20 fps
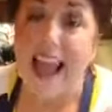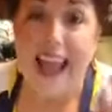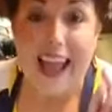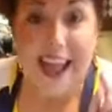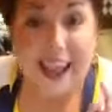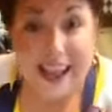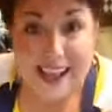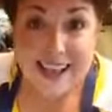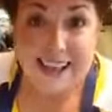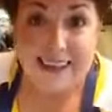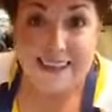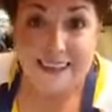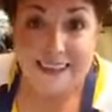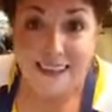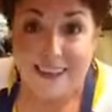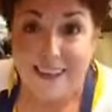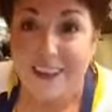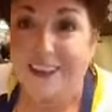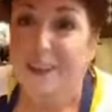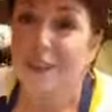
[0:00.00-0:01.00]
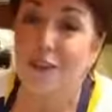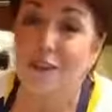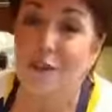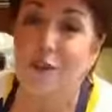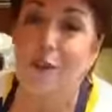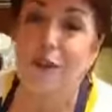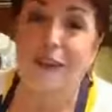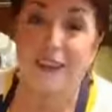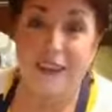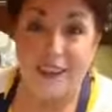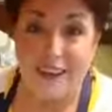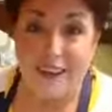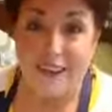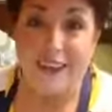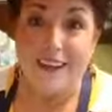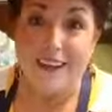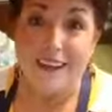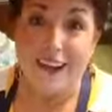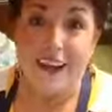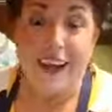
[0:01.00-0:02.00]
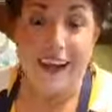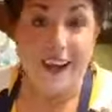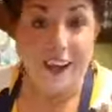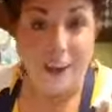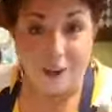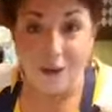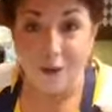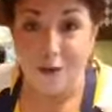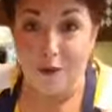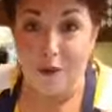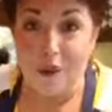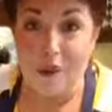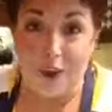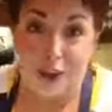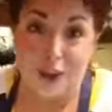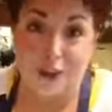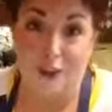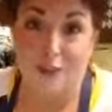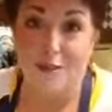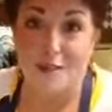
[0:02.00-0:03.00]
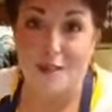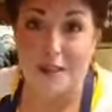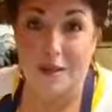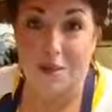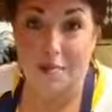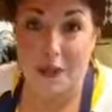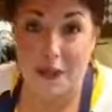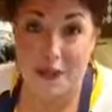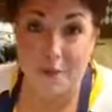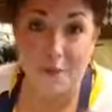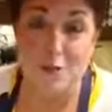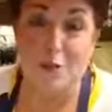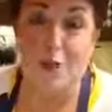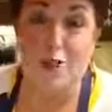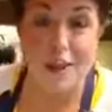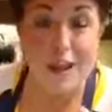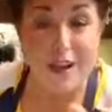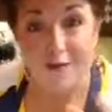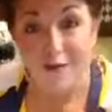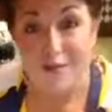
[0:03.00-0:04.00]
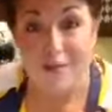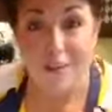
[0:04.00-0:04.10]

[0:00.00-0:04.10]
And you would get $100 in Pampered Chef